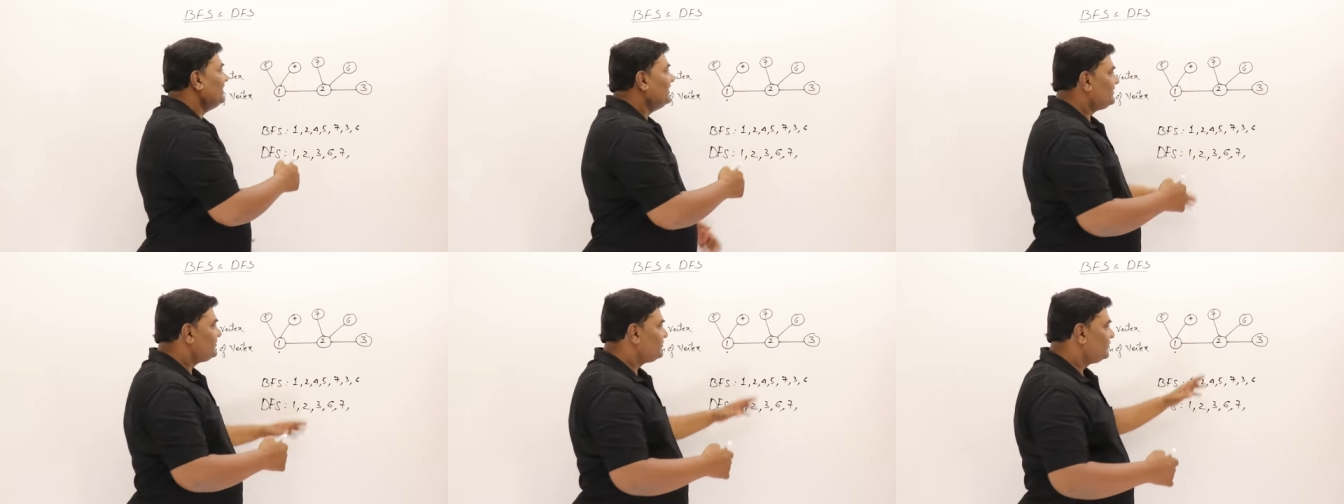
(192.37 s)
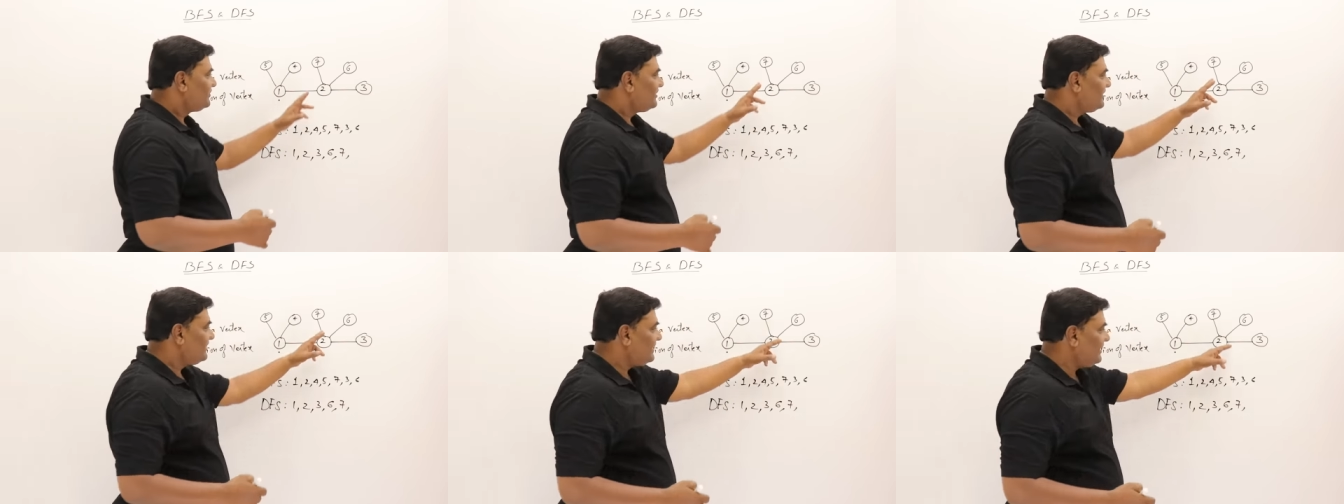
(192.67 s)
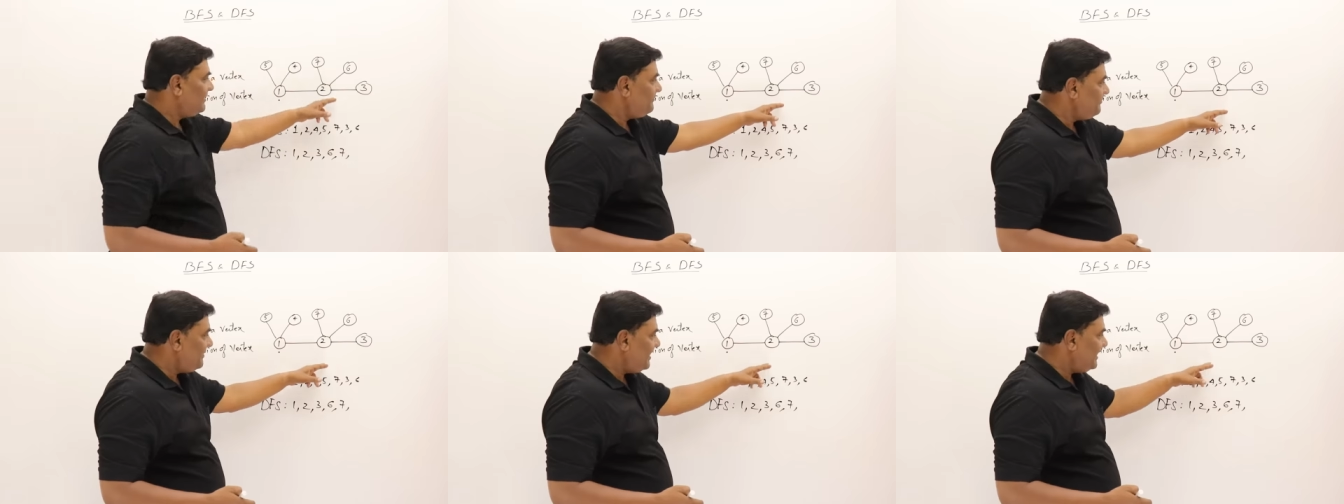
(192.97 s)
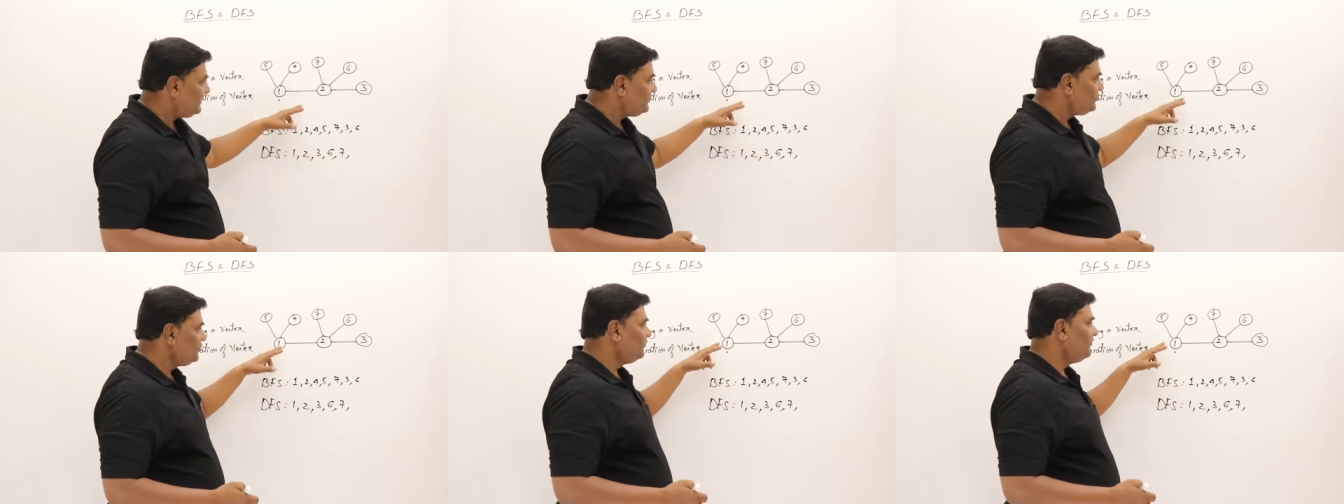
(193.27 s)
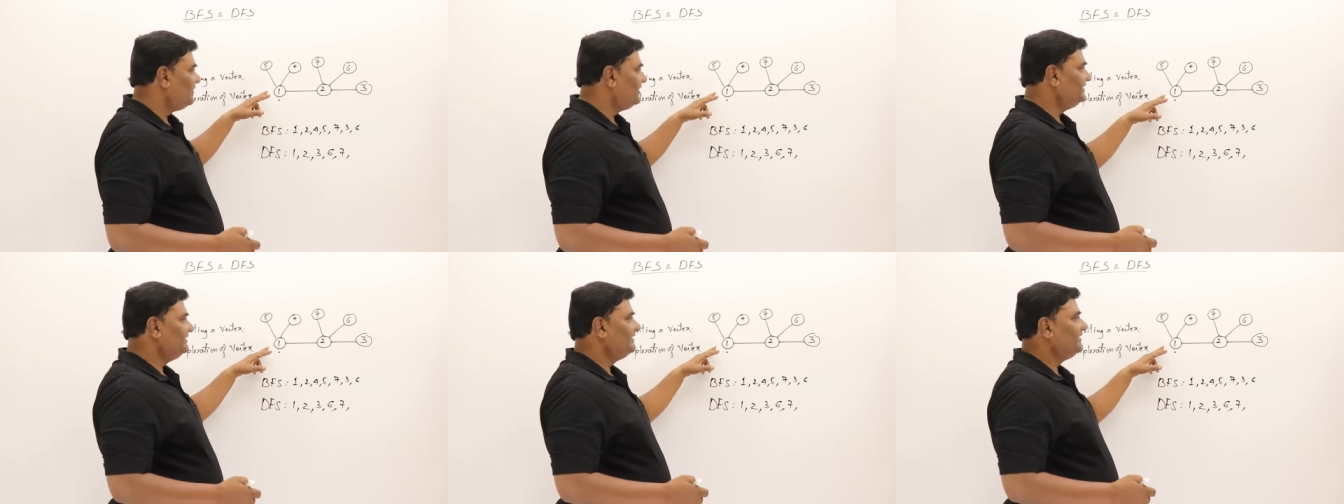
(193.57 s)
So come back to
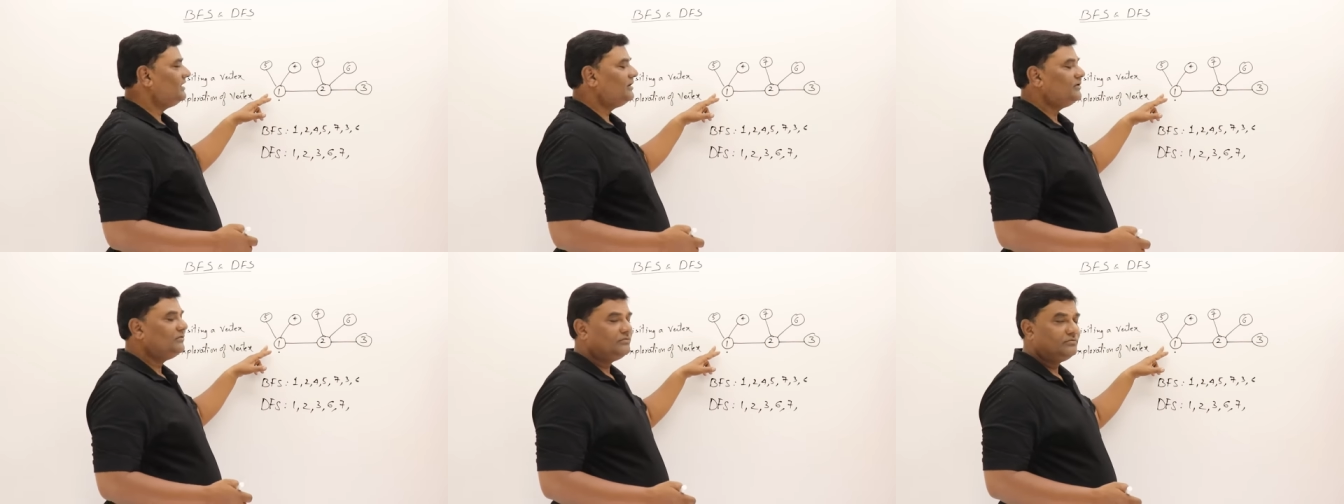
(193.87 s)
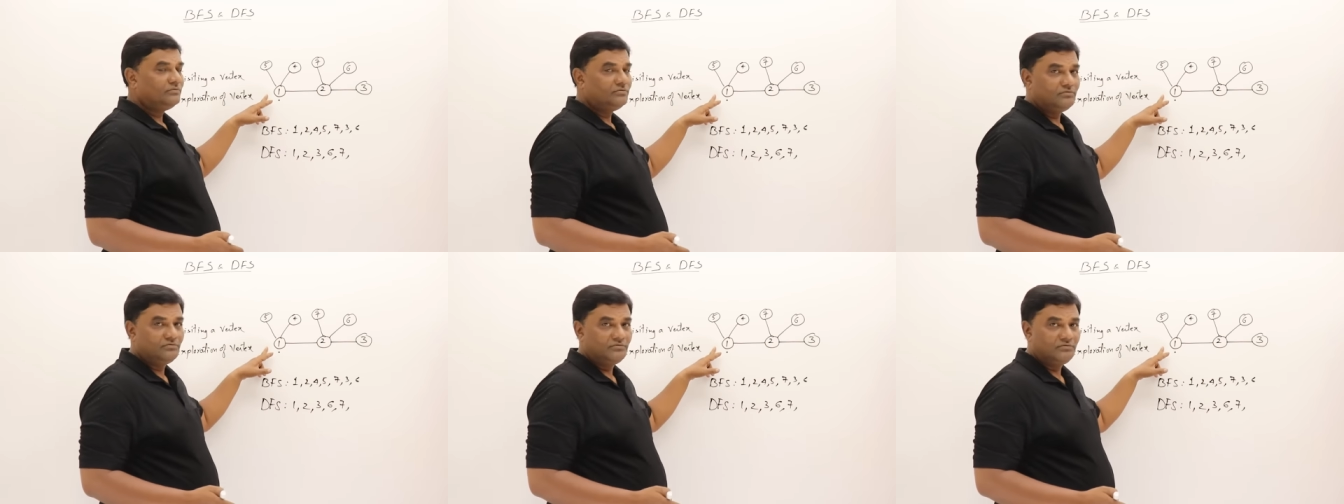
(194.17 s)
1 now